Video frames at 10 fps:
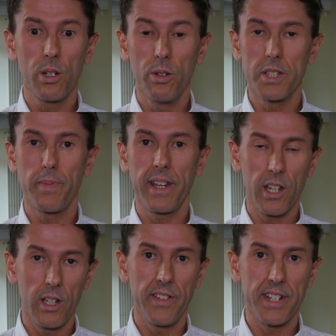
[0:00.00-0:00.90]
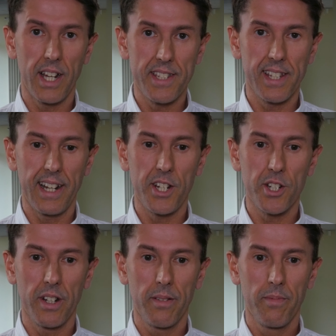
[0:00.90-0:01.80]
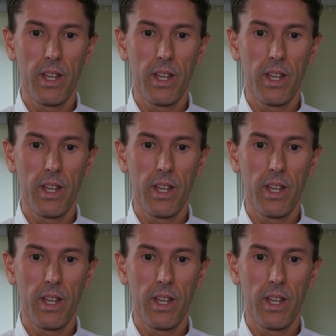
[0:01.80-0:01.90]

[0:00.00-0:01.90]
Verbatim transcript: caused by COVID isolation,